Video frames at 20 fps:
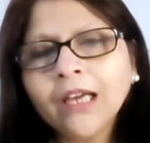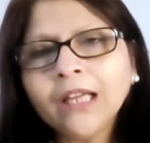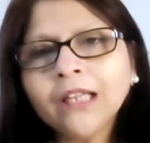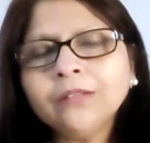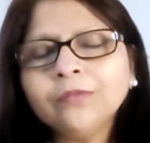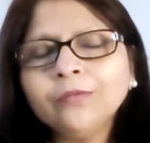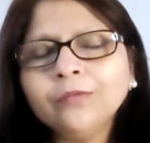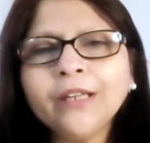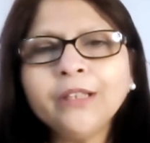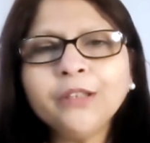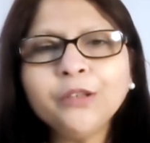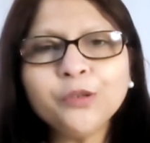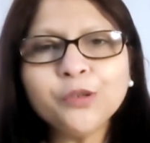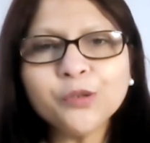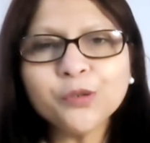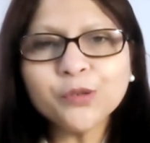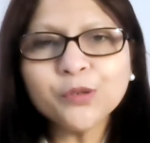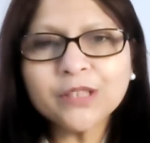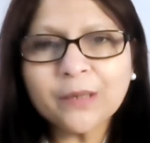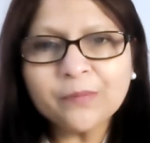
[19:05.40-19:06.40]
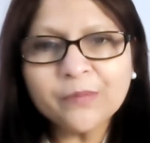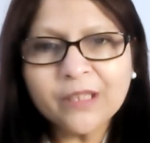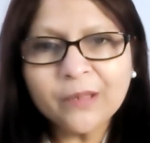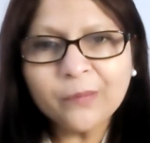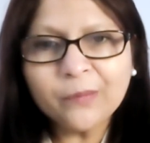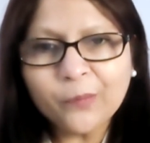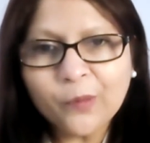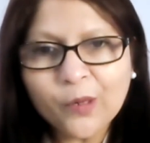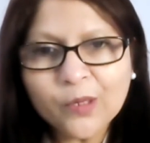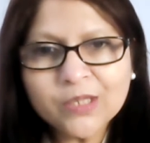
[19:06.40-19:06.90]
and when you do
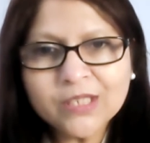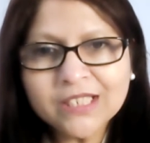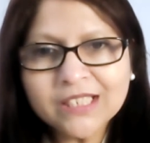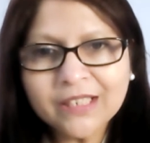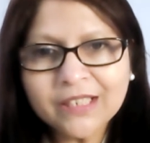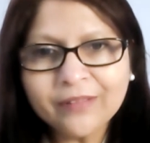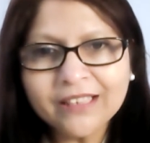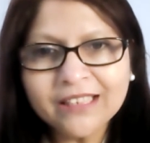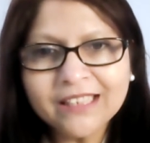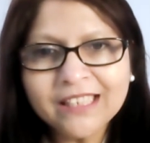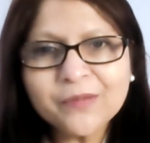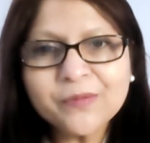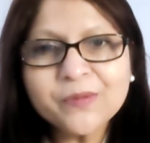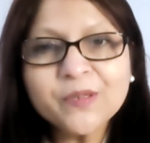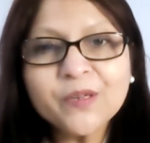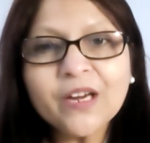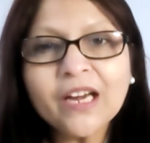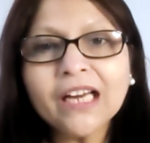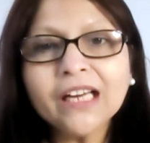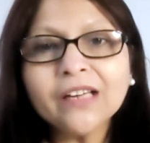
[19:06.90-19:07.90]
something positive, it gives you a